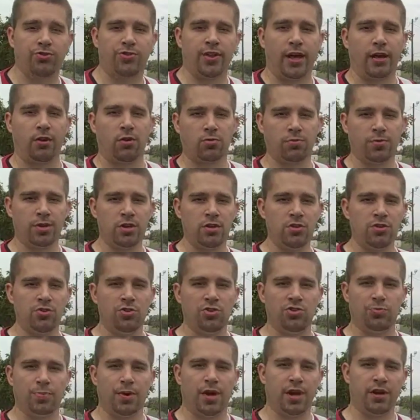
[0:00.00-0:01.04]
that will be
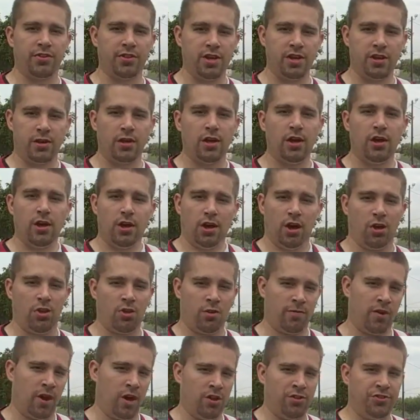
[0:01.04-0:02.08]
used by the
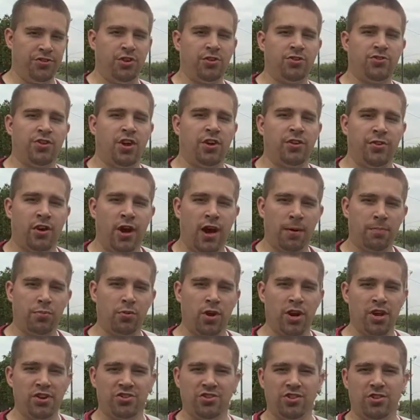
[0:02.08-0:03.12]
other volunteers on the
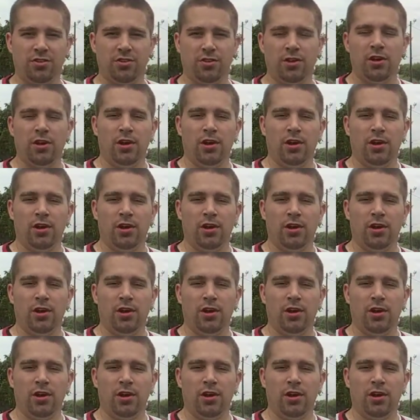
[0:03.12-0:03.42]
operation.